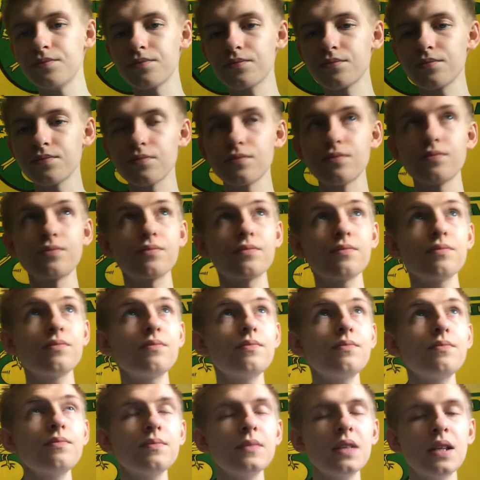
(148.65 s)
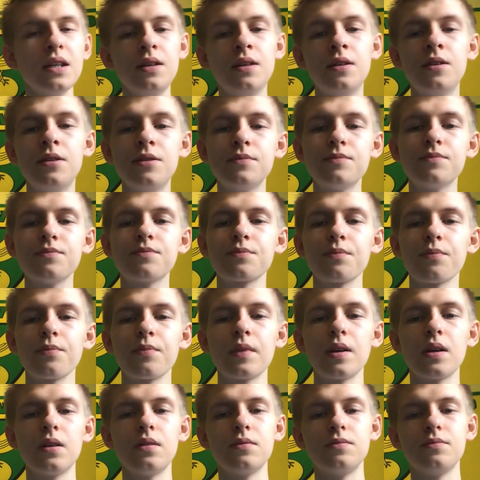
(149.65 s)

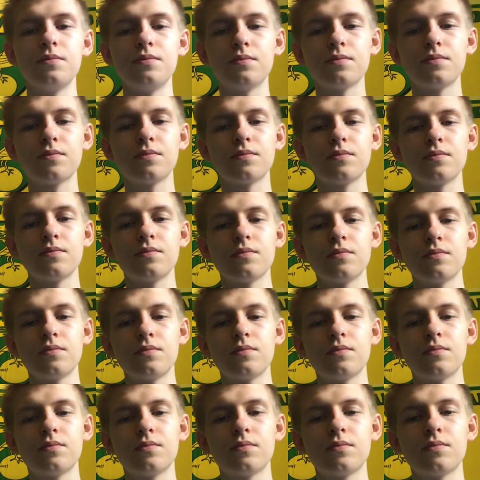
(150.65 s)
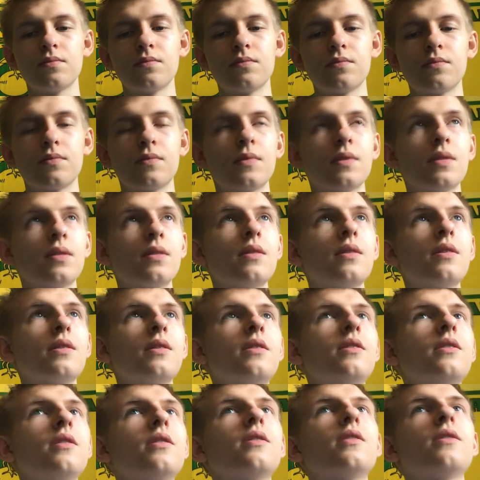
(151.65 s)

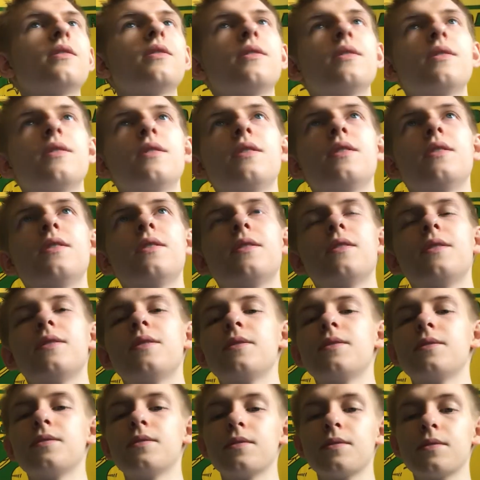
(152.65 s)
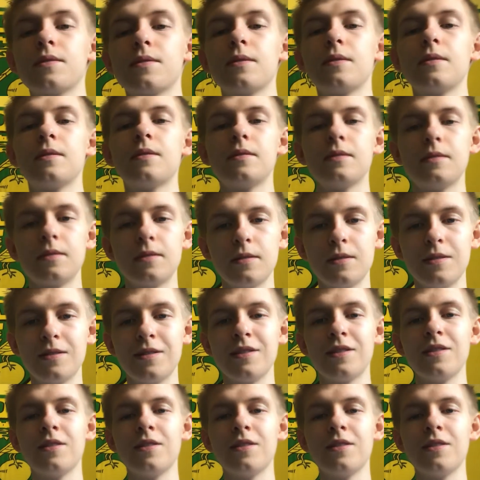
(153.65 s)
Nobody speaks.